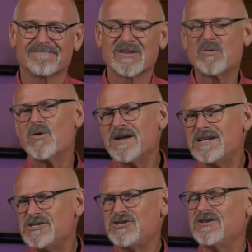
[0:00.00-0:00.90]
What
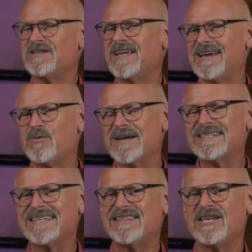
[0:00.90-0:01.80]
is
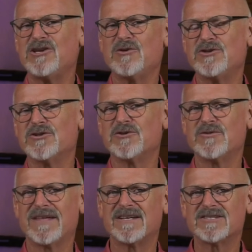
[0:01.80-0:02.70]
it that you
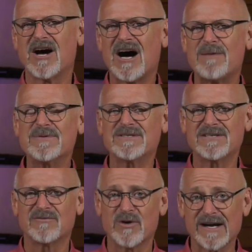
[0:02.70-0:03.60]
do that is
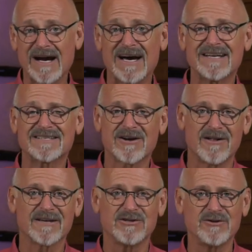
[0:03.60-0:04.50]
opposite of what God is
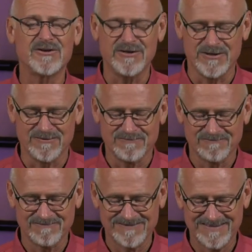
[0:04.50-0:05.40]
calling you to do,
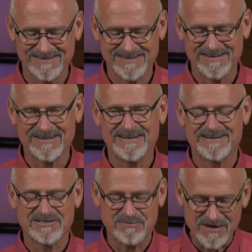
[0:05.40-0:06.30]

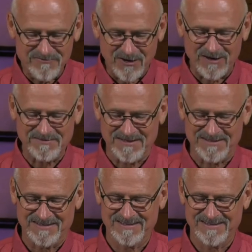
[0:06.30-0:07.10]
to be involved in?